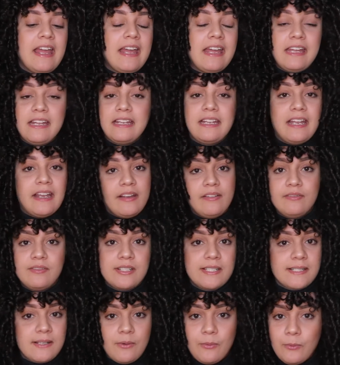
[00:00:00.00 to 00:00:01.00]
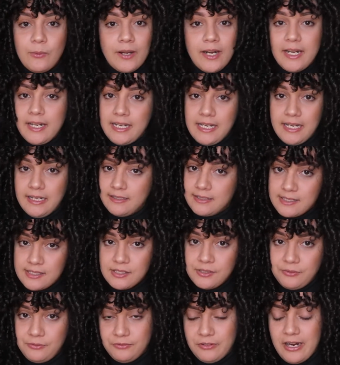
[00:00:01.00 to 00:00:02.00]
It gives what it needs
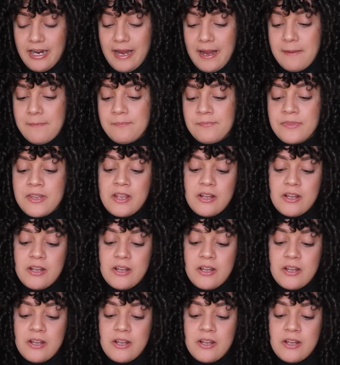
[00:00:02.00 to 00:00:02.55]
to, right?